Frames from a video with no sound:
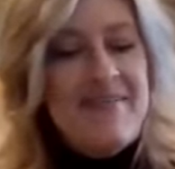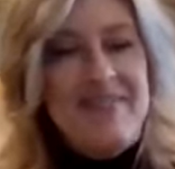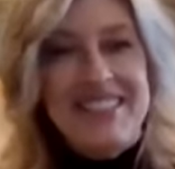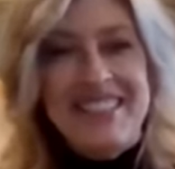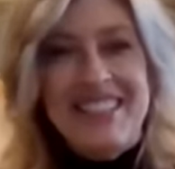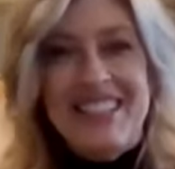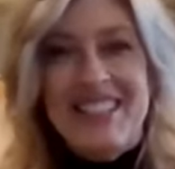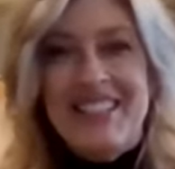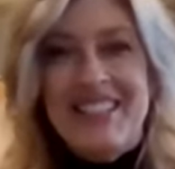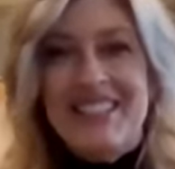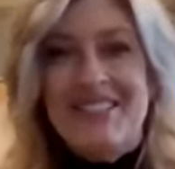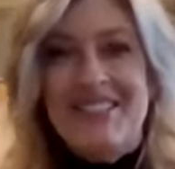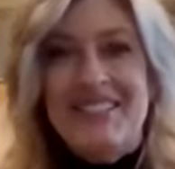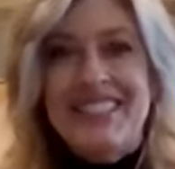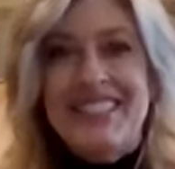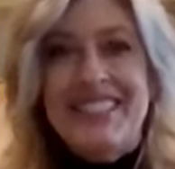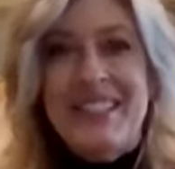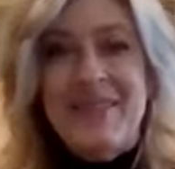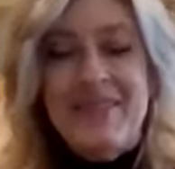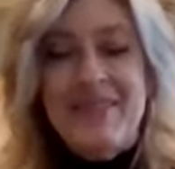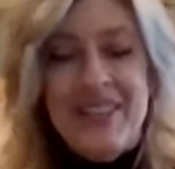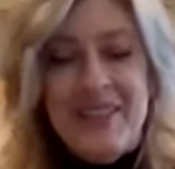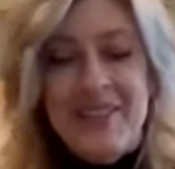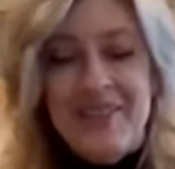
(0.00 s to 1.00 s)
So
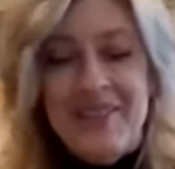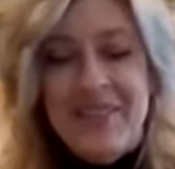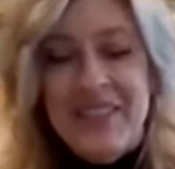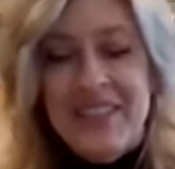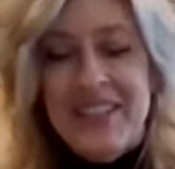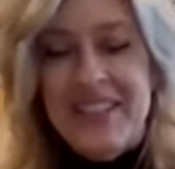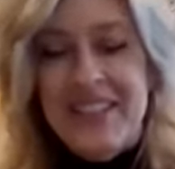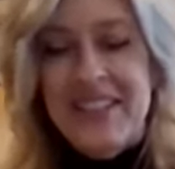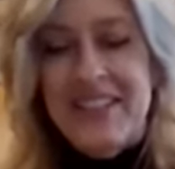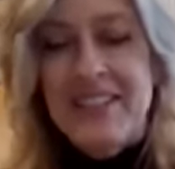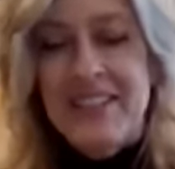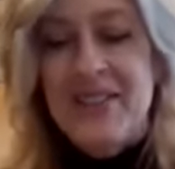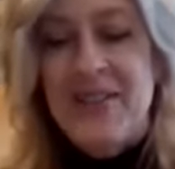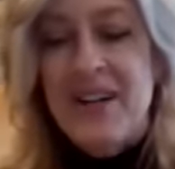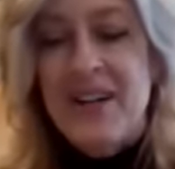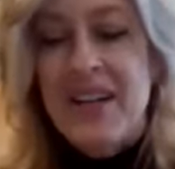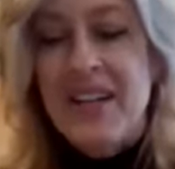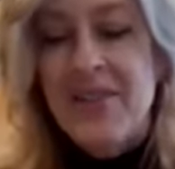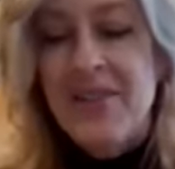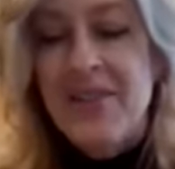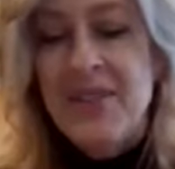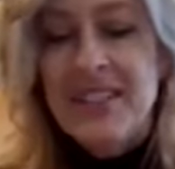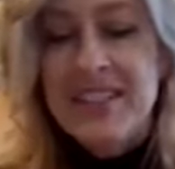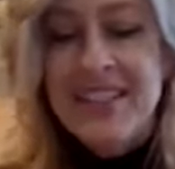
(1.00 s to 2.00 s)
something fun to do.
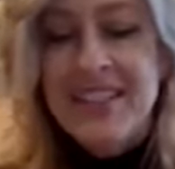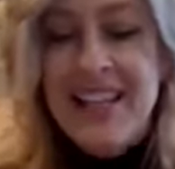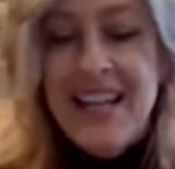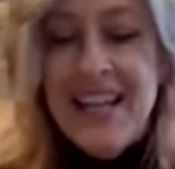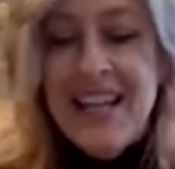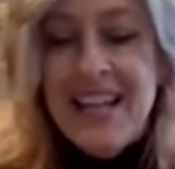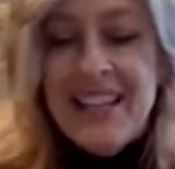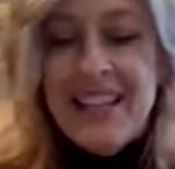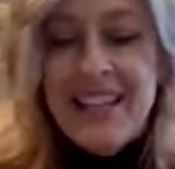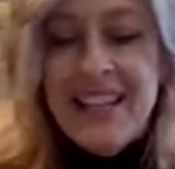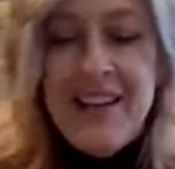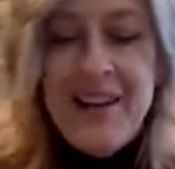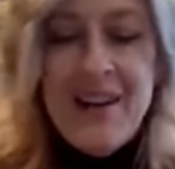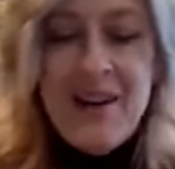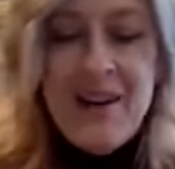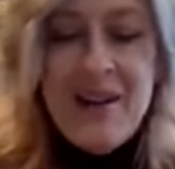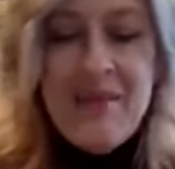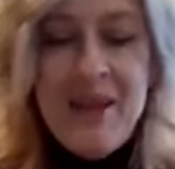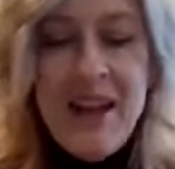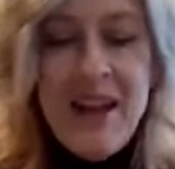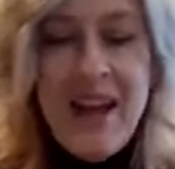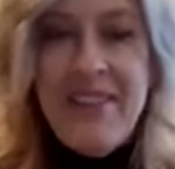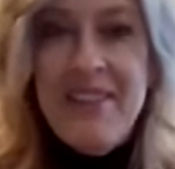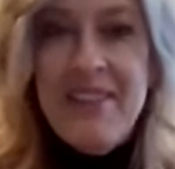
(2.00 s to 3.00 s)
I always
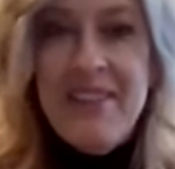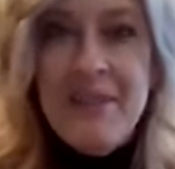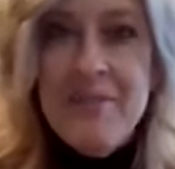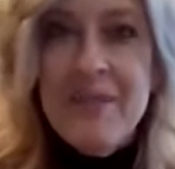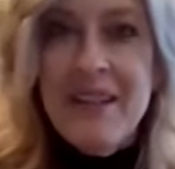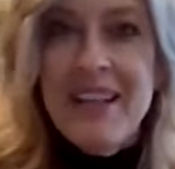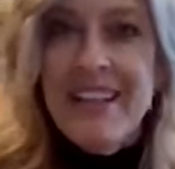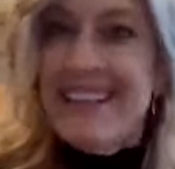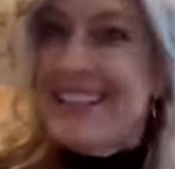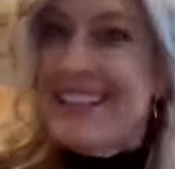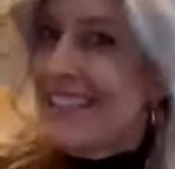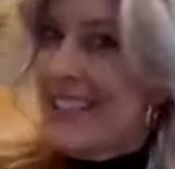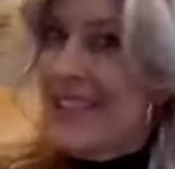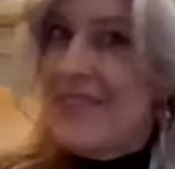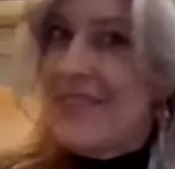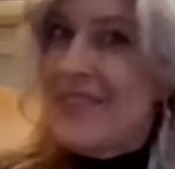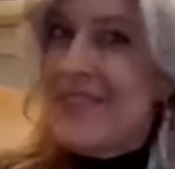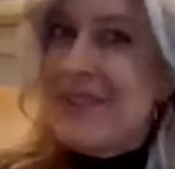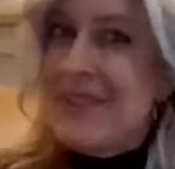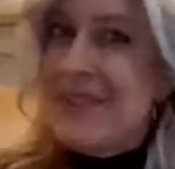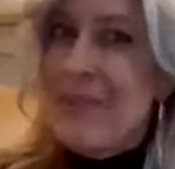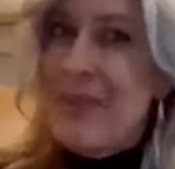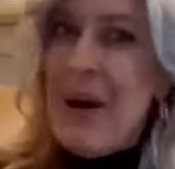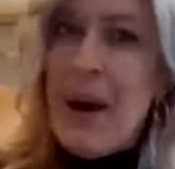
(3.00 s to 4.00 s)
have everybody listen
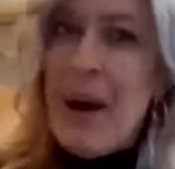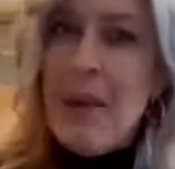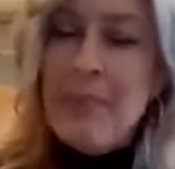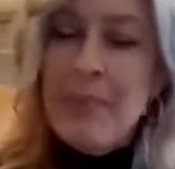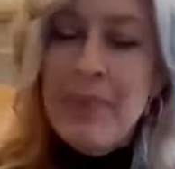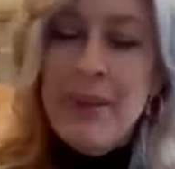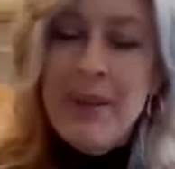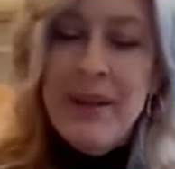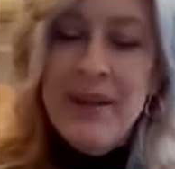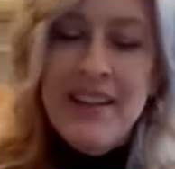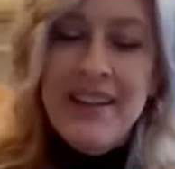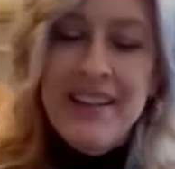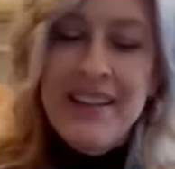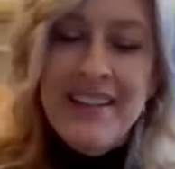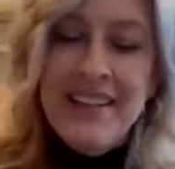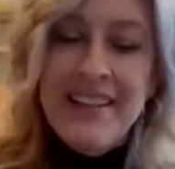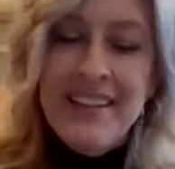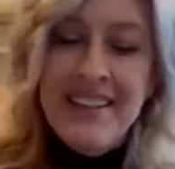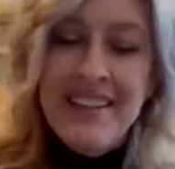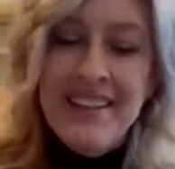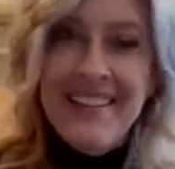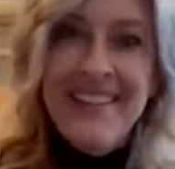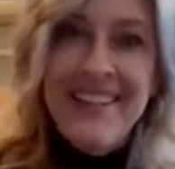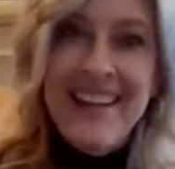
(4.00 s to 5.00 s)
for the pop.
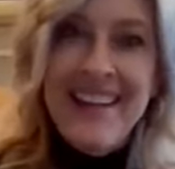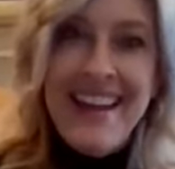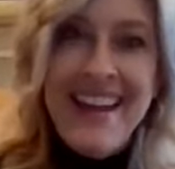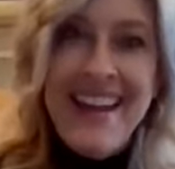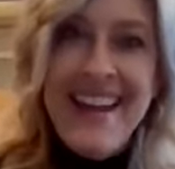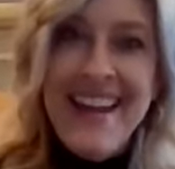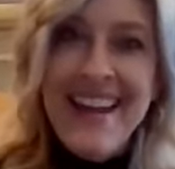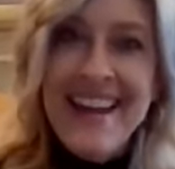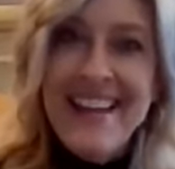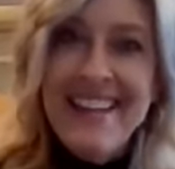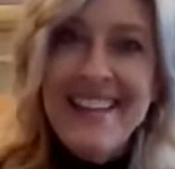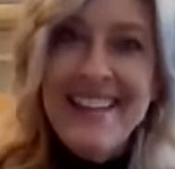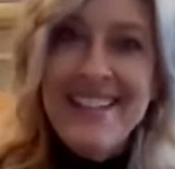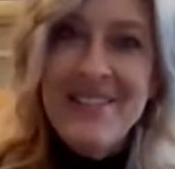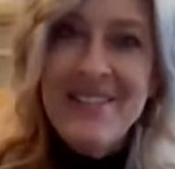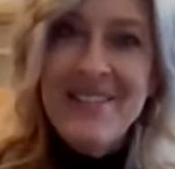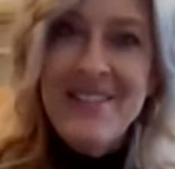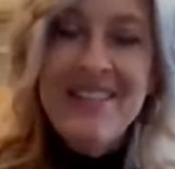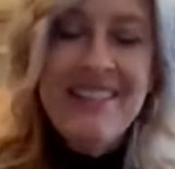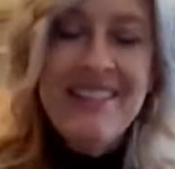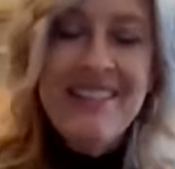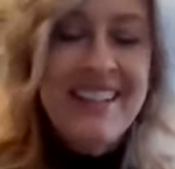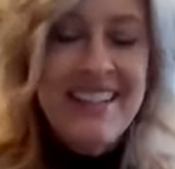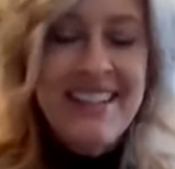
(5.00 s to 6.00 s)
And did you
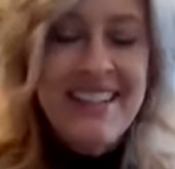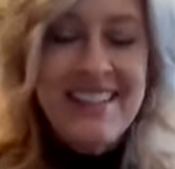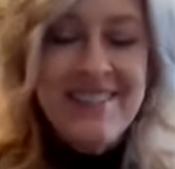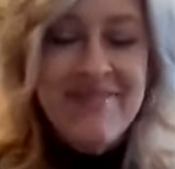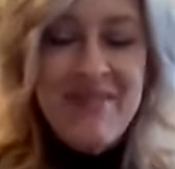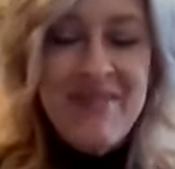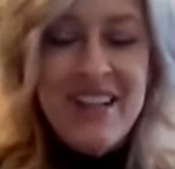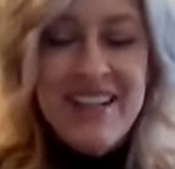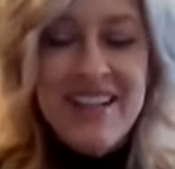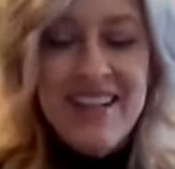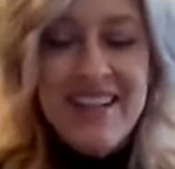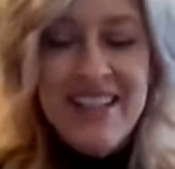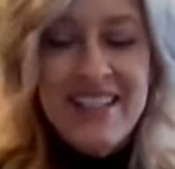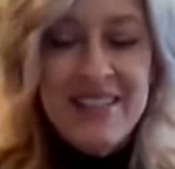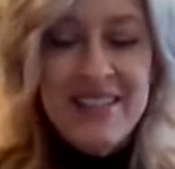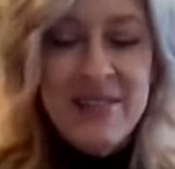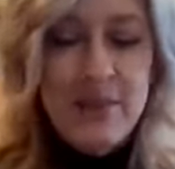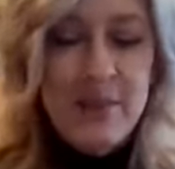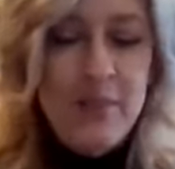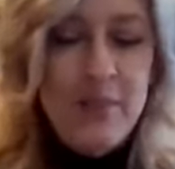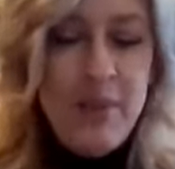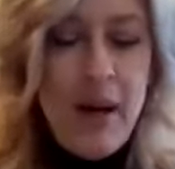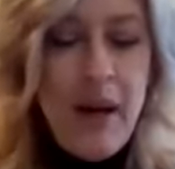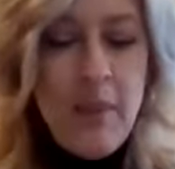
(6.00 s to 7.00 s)
hear it? It made a nice
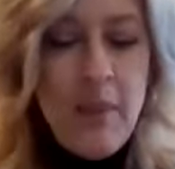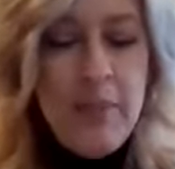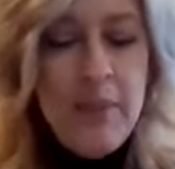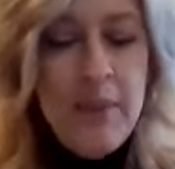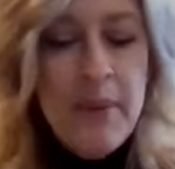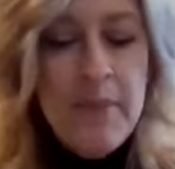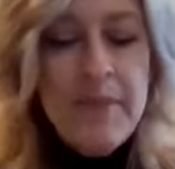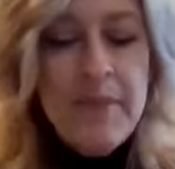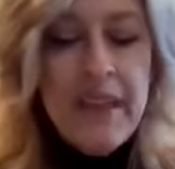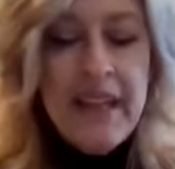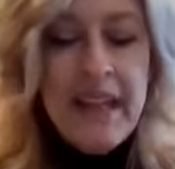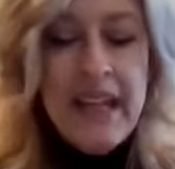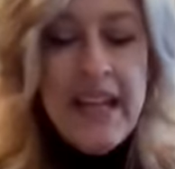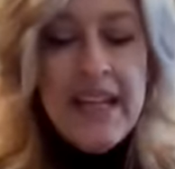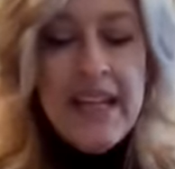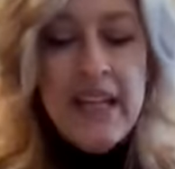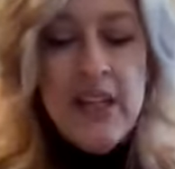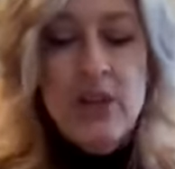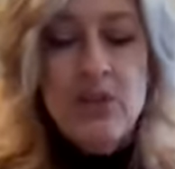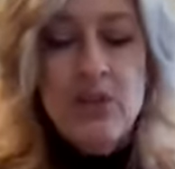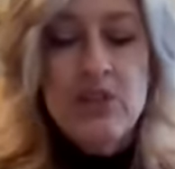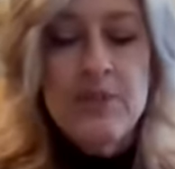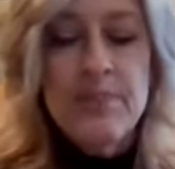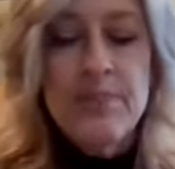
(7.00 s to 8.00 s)
little pop, and
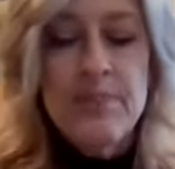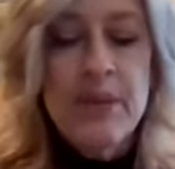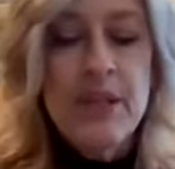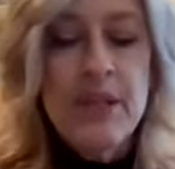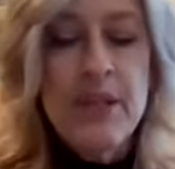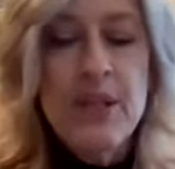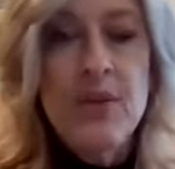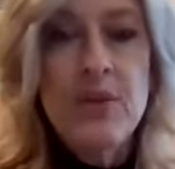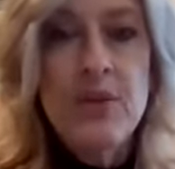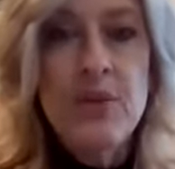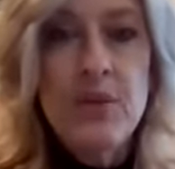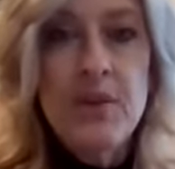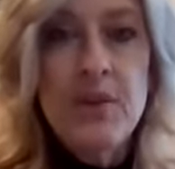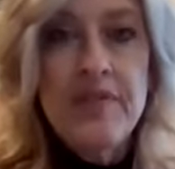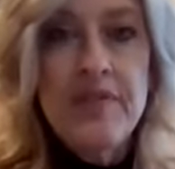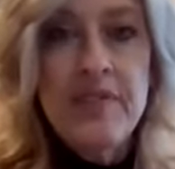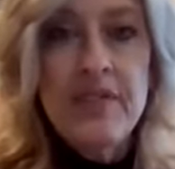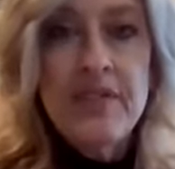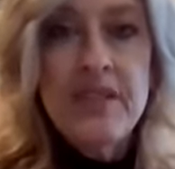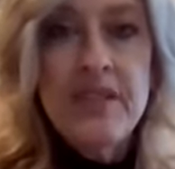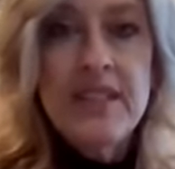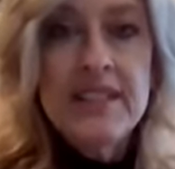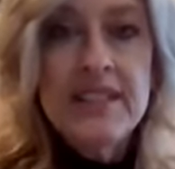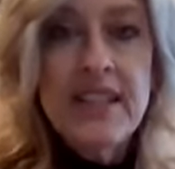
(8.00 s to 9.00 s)
it looks
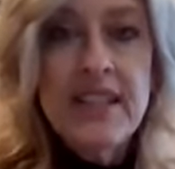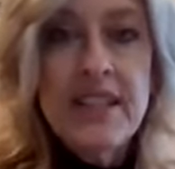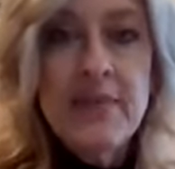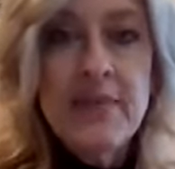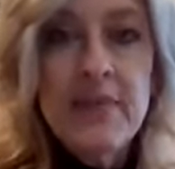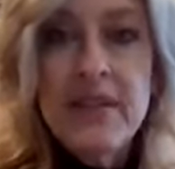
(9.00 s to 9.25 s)
beautiful inside.